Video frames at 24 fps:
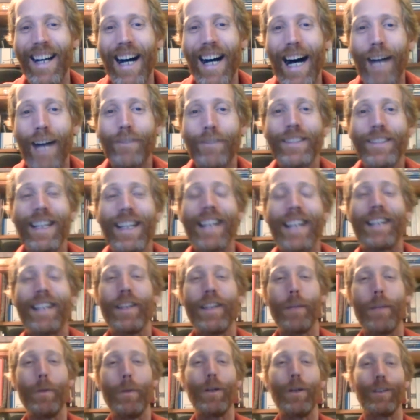I've said in
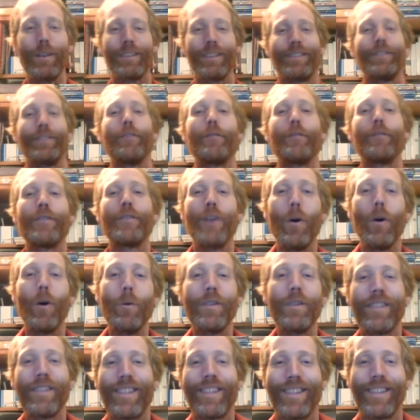the books, and
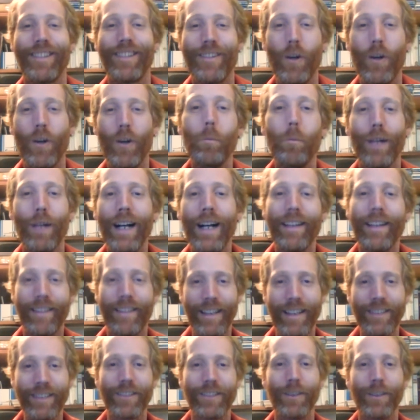don't plant
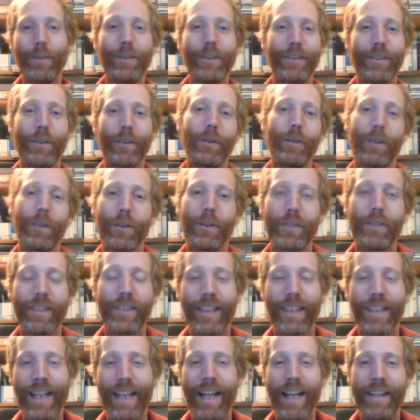things too close
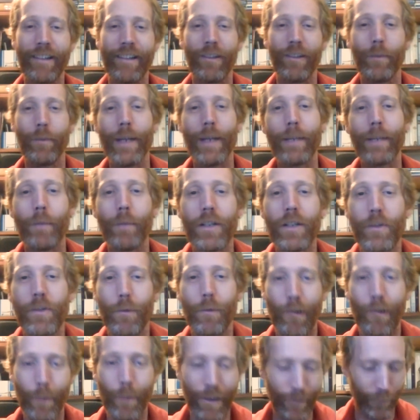together. You'll make much
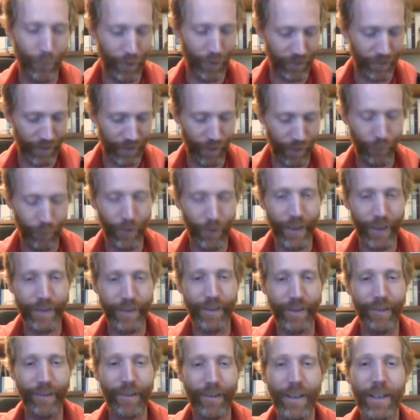more work for yourself
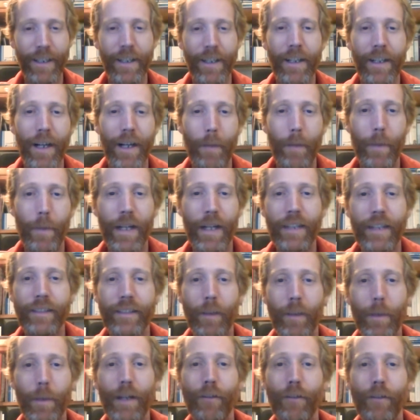later. But yeah,
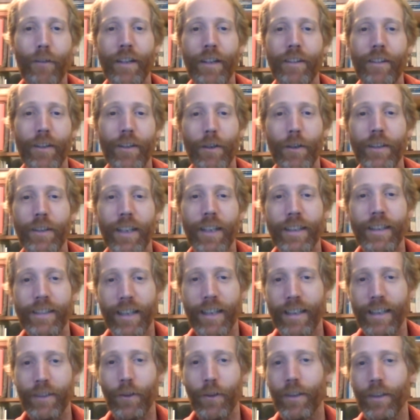it's a bit of a do as I
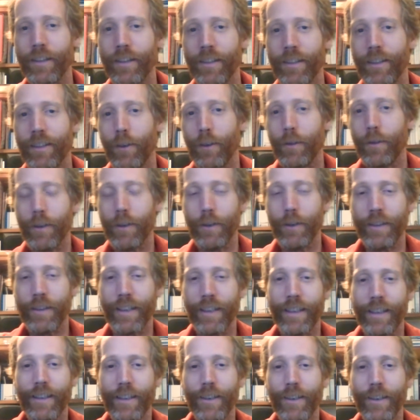say, don't do as
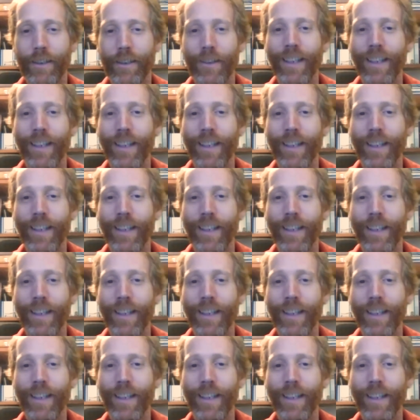I do.